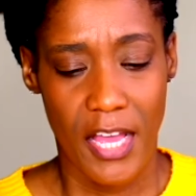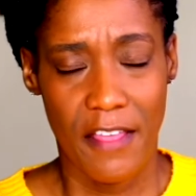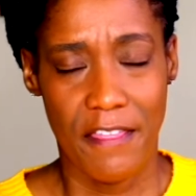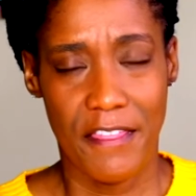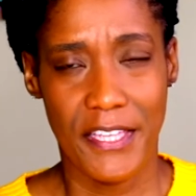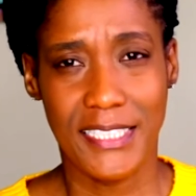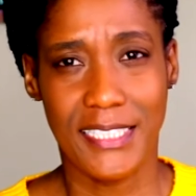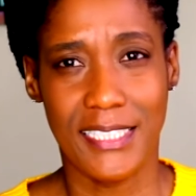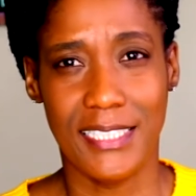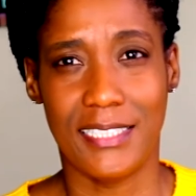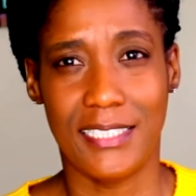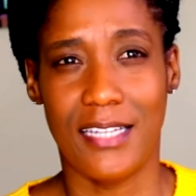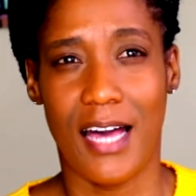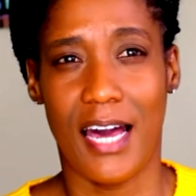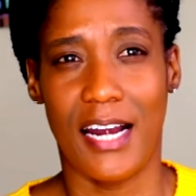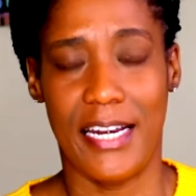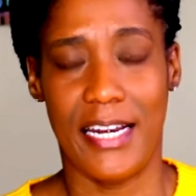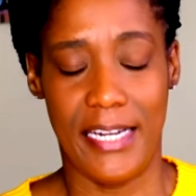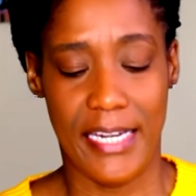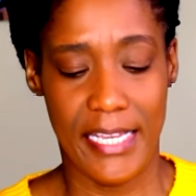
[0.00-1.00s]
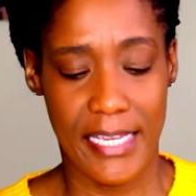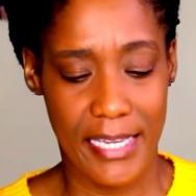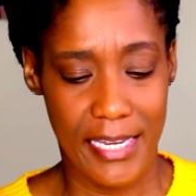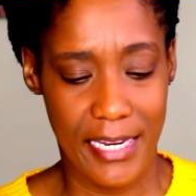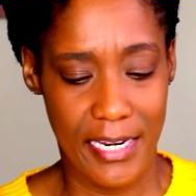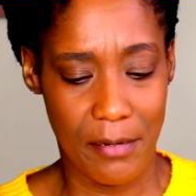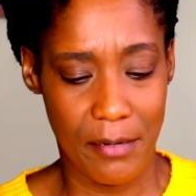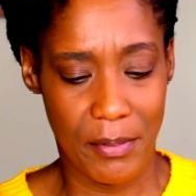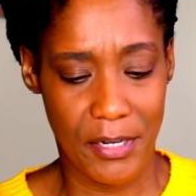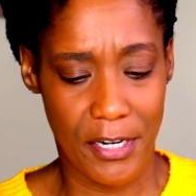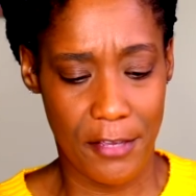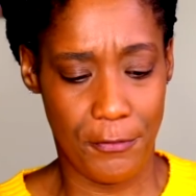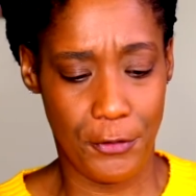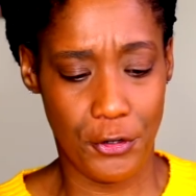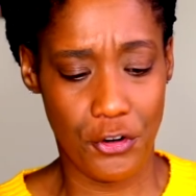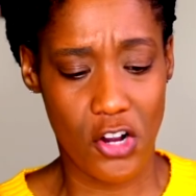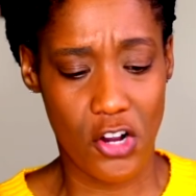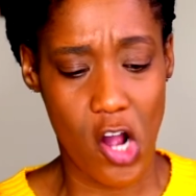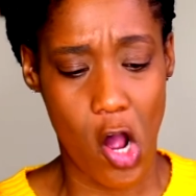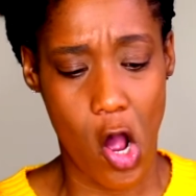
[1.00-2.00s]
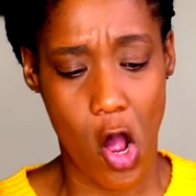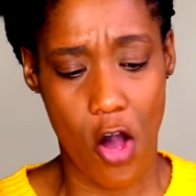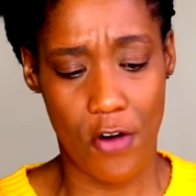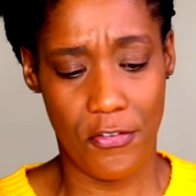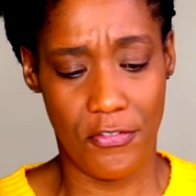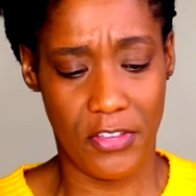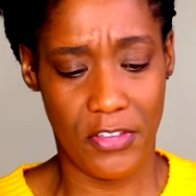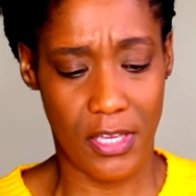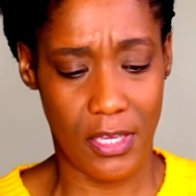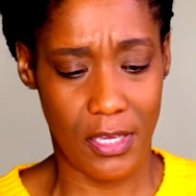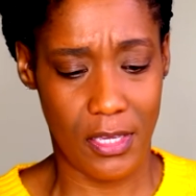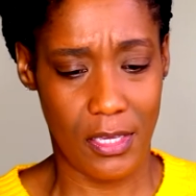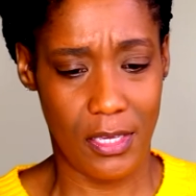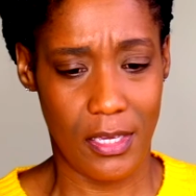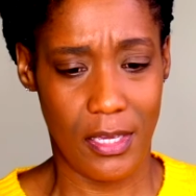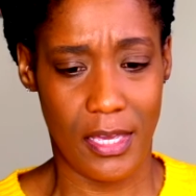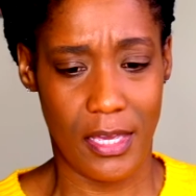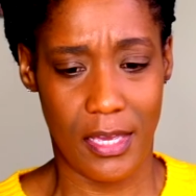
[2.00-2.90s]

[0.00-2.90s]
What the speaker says: this is not a need, but if you're coughing